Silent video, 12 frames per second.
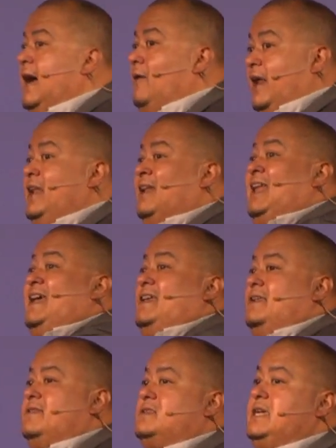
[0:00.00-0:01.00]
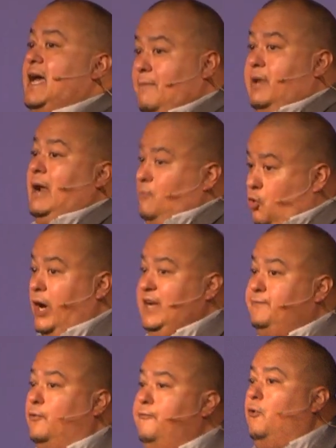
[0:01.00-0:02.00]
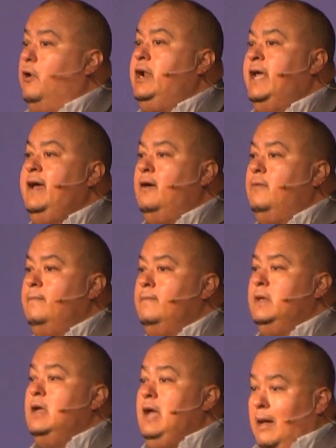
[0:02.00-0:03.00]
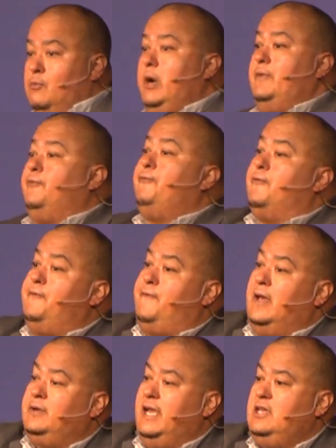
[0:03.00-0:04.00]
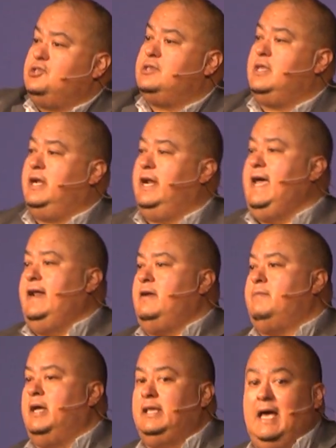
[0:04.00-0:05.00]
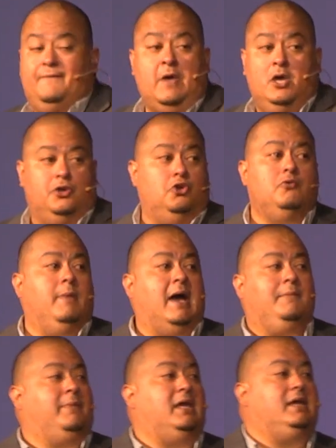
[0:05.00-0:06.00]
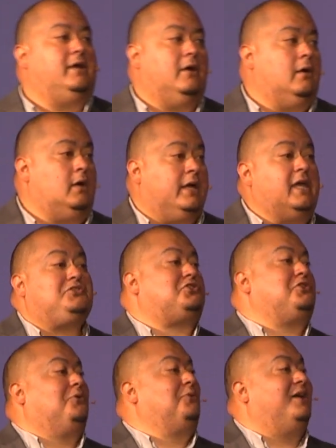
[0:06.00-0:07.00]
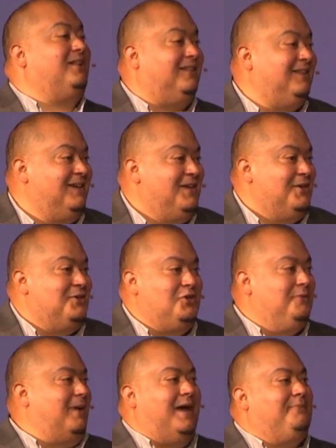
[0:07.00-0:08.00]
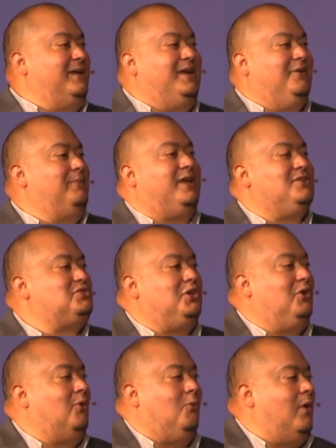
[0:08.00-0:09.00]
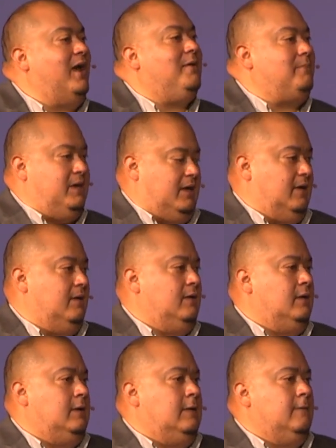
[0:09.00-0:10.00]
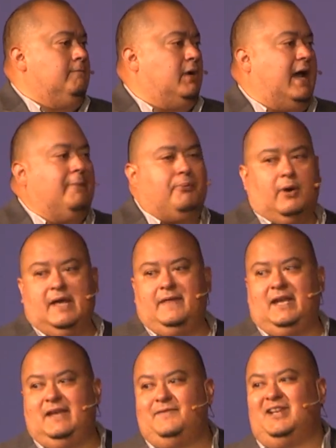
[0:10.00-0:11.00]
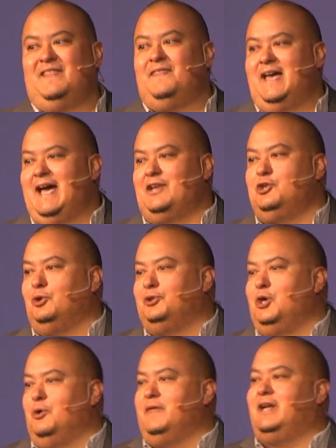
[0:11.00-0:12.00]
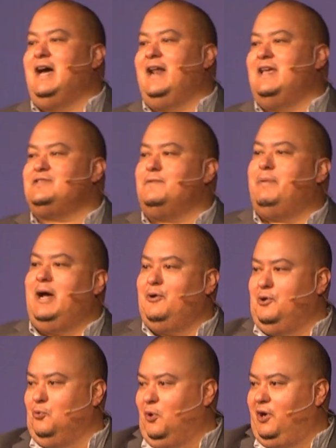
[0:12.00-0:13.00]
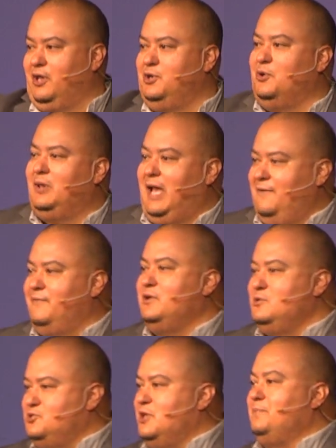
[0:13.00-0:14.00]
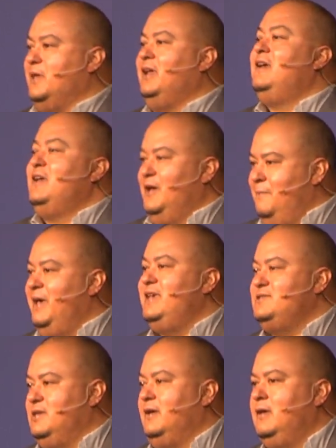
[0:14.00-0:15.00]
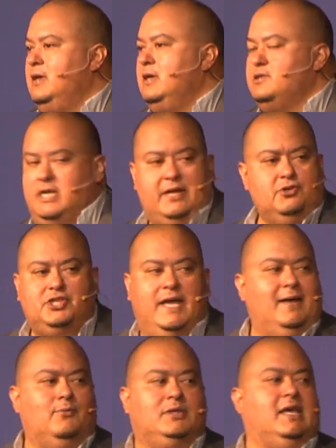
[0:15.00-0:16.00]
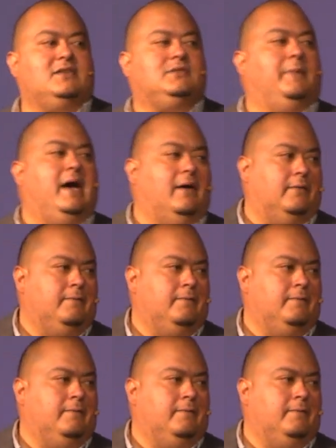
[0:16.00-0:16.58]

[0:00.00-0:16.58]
I didn't like it at the time, but I'm grateful for it now. I'm grateful for the foundation that it had in my life. You might be here against your will. You might be here because you don't want to be. But I pray that even in that, you'll know that God has the power to work in your life and do something amazing. So understand what that's about.